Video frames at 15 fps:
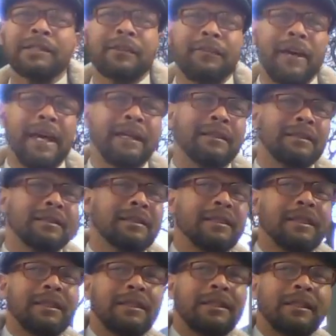of it,
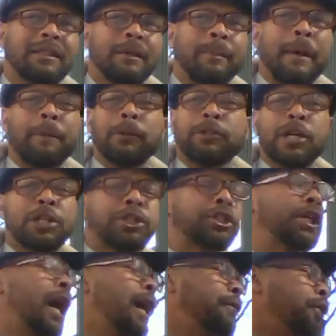people just
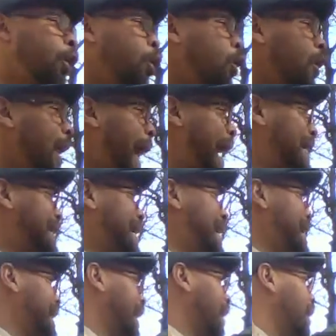shun the whole
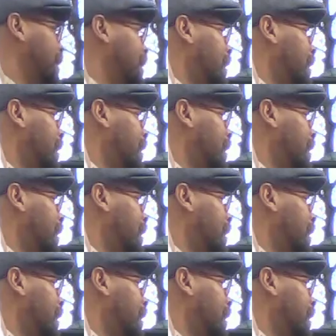idea